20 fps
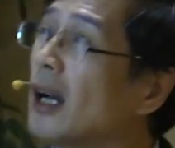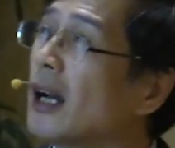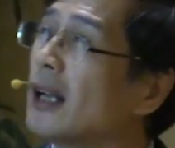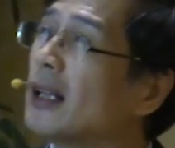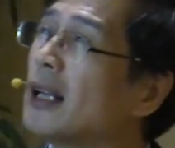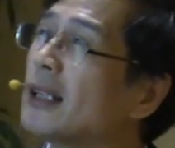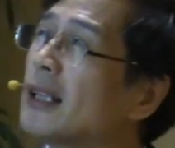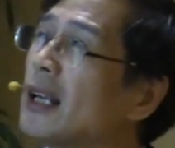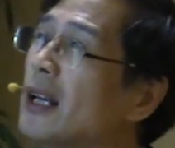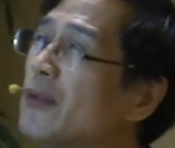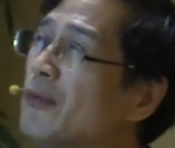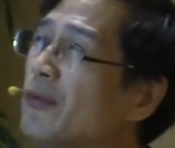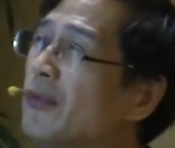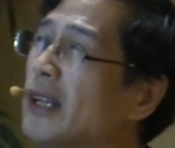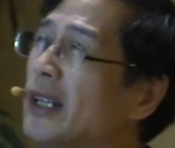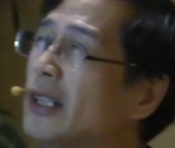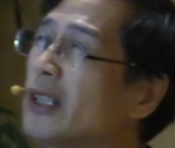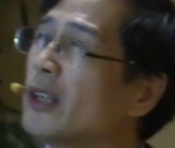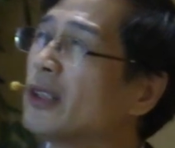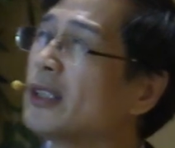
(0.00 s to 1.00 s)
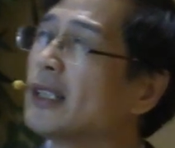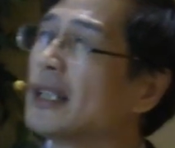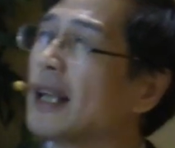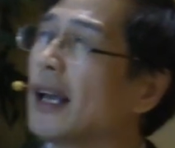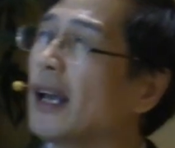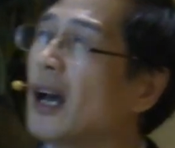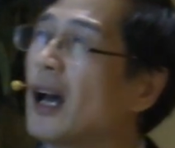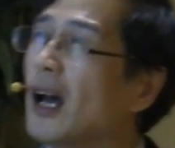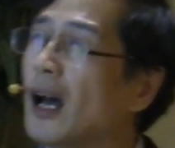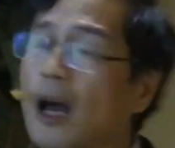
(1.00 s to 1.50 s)
And then we use
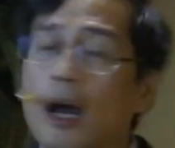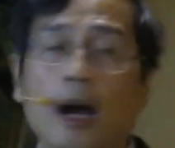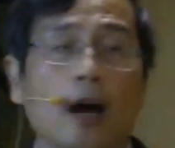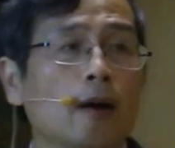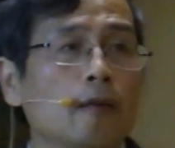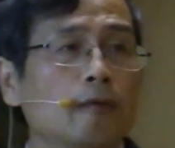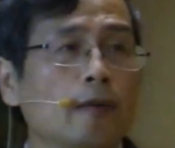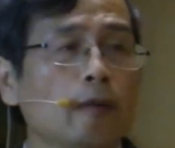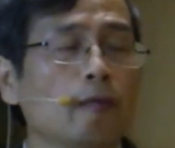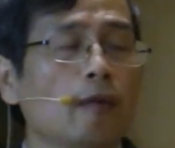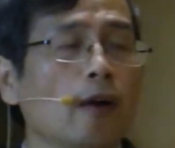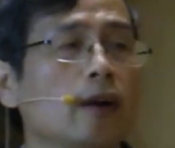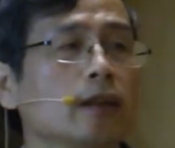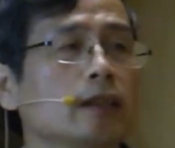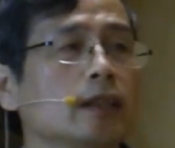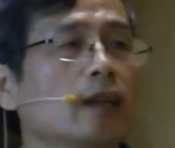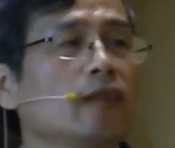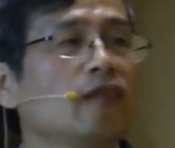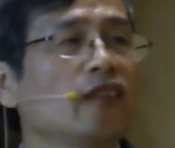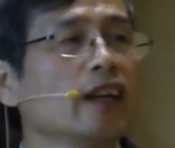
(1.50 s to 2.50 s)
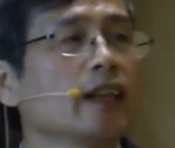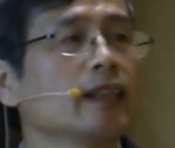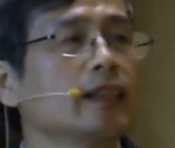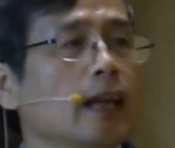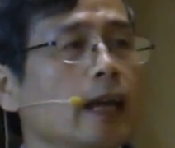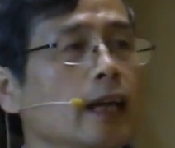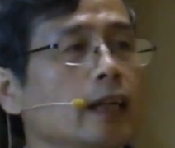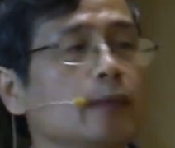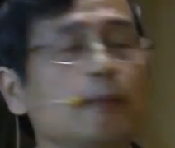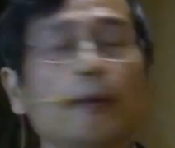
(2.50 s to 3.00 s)
the reversed phase
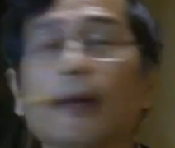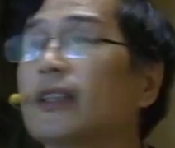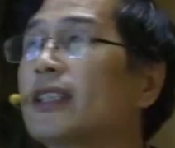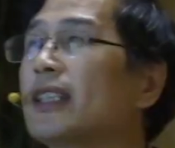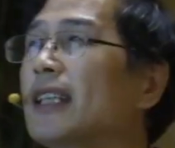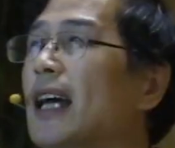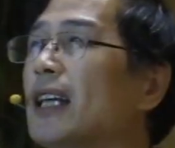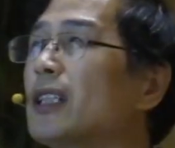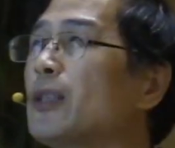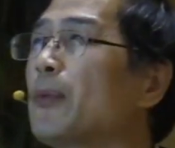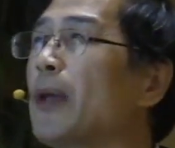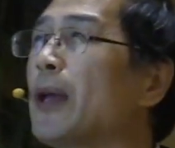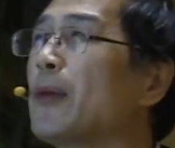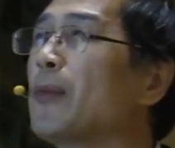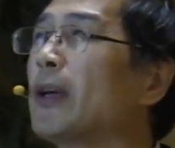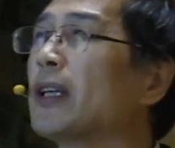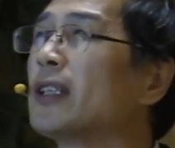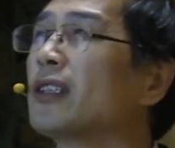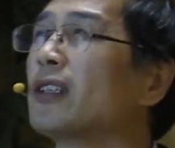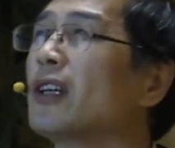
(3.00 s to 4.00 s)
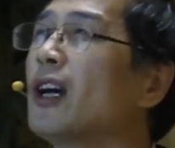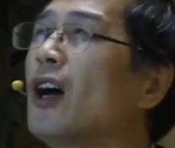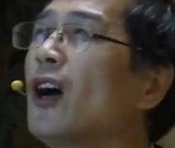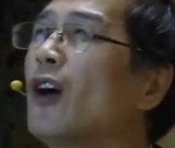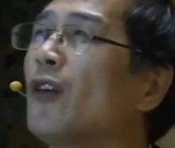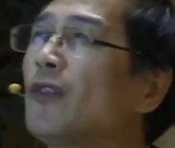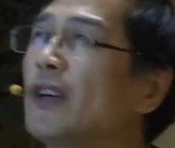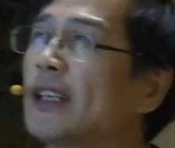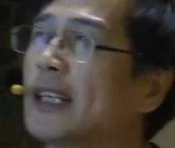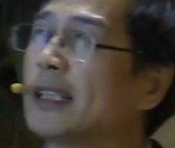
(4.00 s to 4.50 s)
HPLC-ICP-MS
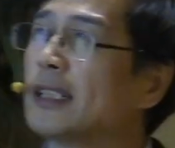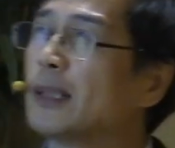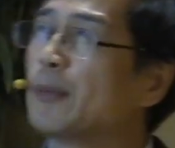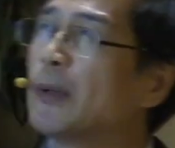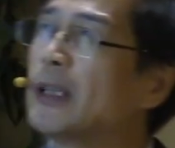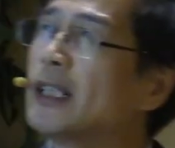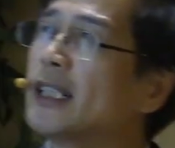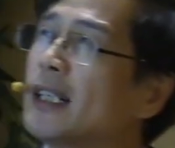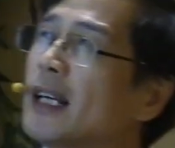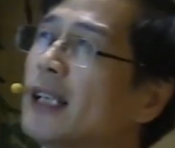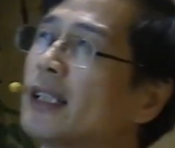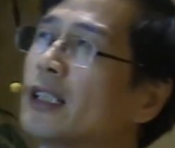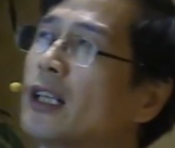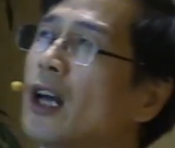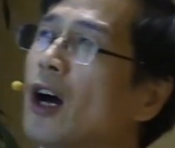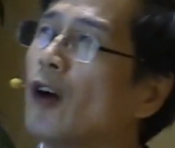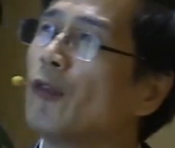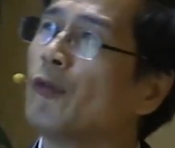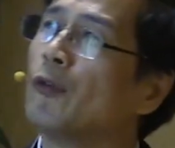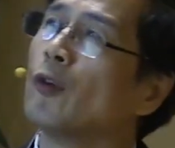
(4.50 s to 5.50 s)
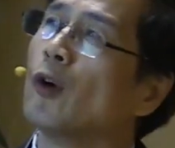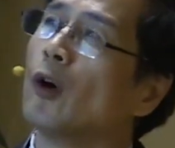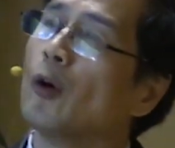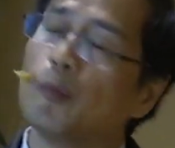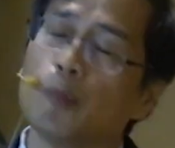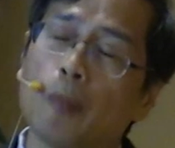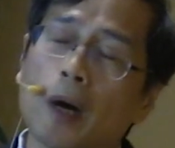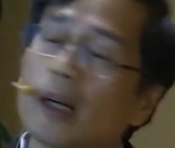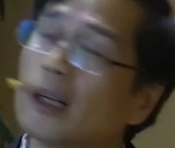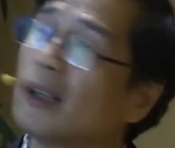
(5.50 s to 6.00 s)
for the speciation of
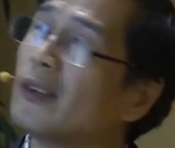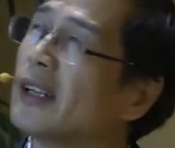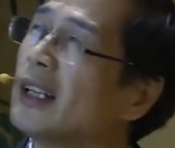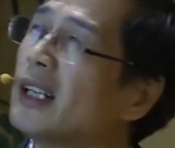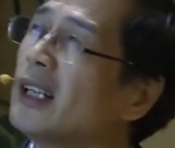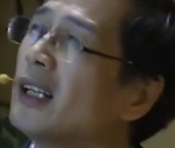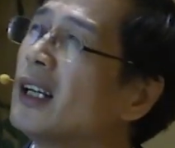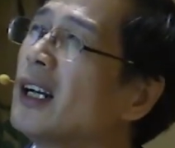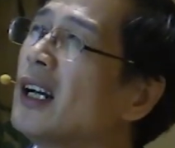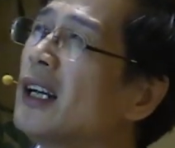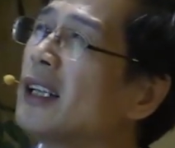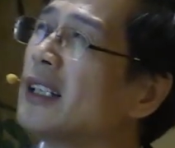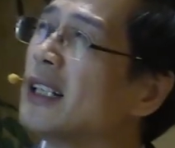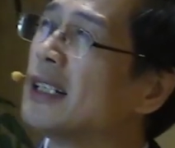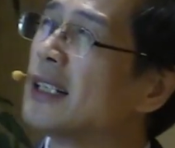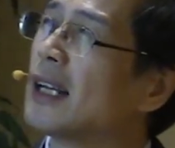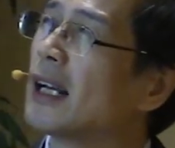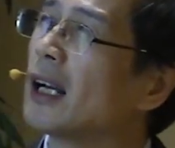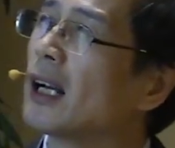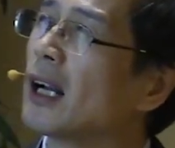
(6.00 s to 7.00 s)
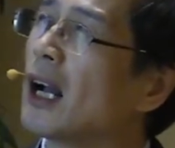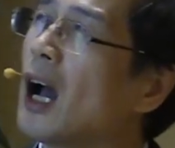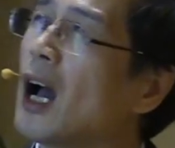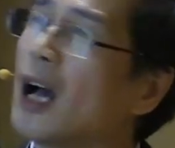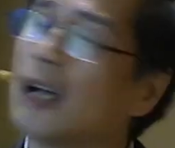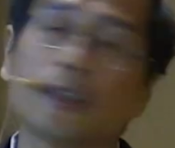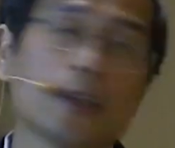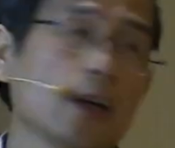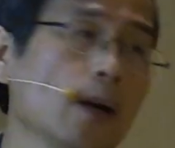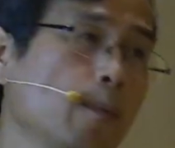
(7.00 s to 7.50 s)
mercury in the
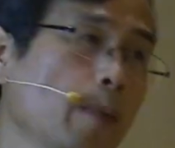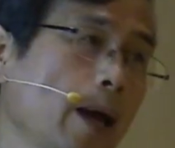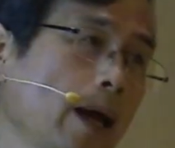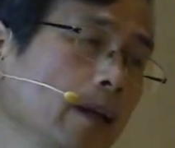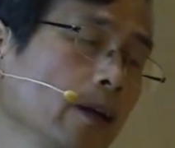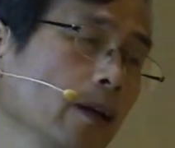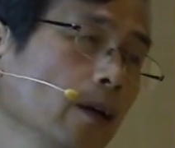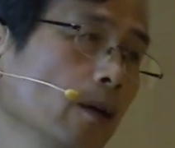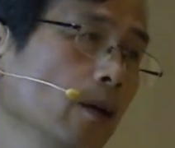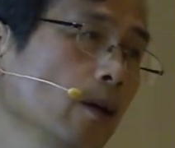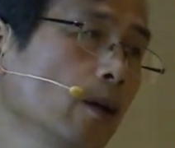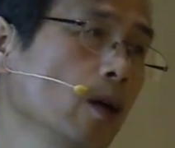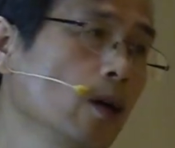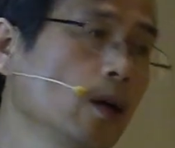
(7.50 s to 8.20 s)
culture media.